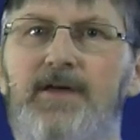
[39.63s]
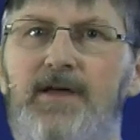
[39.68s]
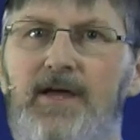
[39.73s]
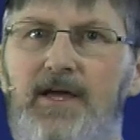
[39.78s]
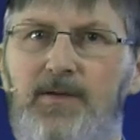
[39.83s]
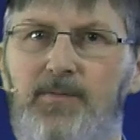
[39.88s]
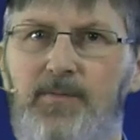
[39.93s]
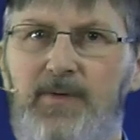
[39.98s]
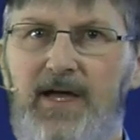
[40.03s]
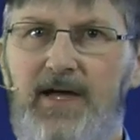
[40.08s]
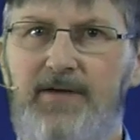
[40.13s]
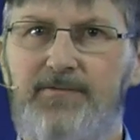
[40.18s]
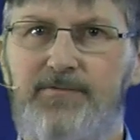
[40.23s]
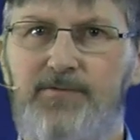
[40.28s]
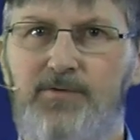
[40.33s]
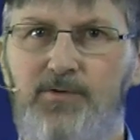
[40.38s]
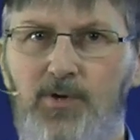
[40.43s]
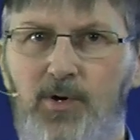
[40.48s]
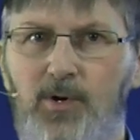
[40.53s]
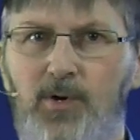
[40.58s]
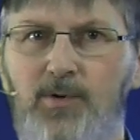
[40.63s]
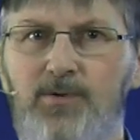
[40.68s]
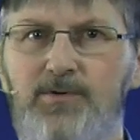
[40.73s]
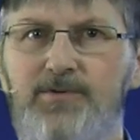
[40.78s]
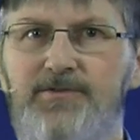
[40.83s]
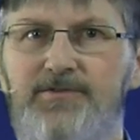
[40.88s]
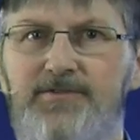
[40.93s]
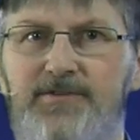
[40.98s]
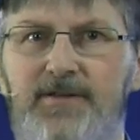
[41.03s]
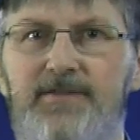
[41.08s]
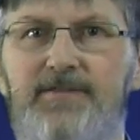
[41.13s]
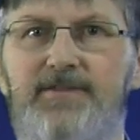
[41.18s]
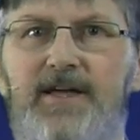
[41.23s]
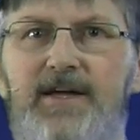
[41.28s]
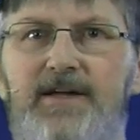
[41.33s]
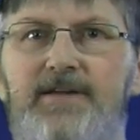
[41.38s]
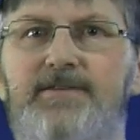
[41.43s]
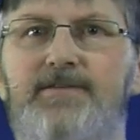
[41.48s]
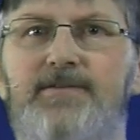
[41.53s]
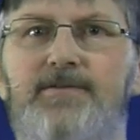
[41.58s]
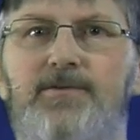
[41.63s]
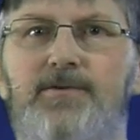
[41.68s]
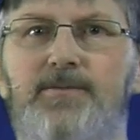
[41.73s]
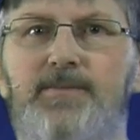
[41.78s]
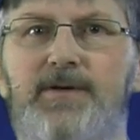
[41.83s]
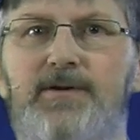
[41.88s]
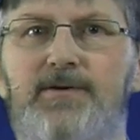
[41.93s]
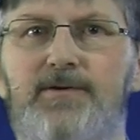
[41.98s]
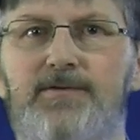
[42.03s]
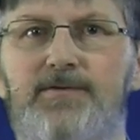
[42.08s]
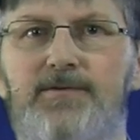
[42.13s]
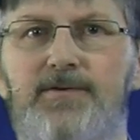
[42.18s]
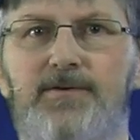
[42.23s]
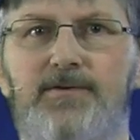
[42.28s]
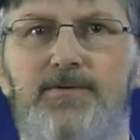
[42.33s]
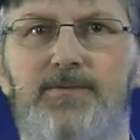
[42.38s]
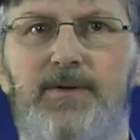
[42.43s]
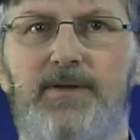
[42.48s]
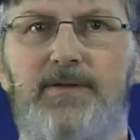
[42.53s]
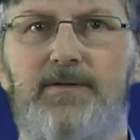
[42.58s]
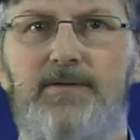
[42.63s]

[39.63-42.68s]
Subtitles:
and we have no syntax to be concerned with.